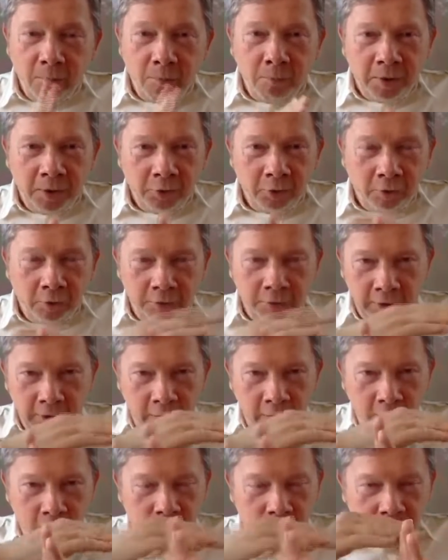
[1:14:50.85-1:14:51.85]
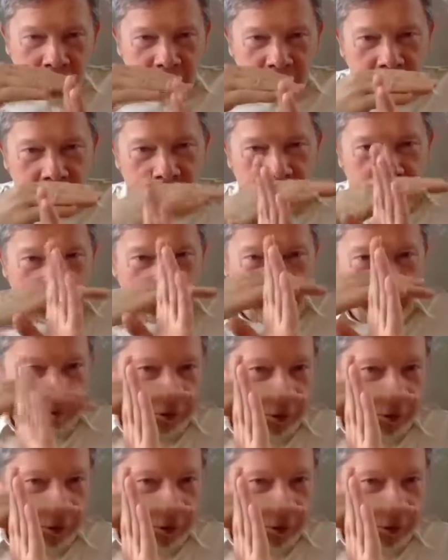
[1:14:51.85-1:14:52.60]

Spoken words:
But on the horizontal, they have